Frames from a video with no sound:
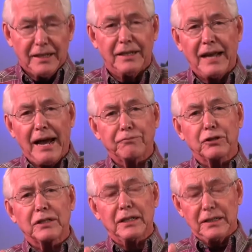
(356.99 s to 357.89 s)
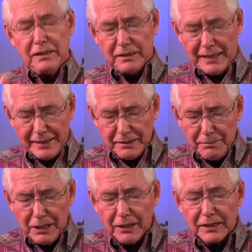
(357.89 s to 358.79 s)
In Africa, Latin
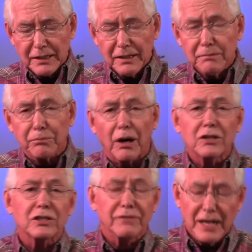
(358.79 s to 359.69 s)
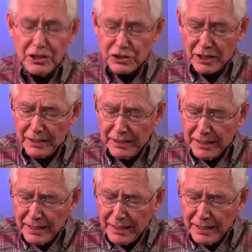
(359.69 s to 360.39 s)
America, parts of Asia,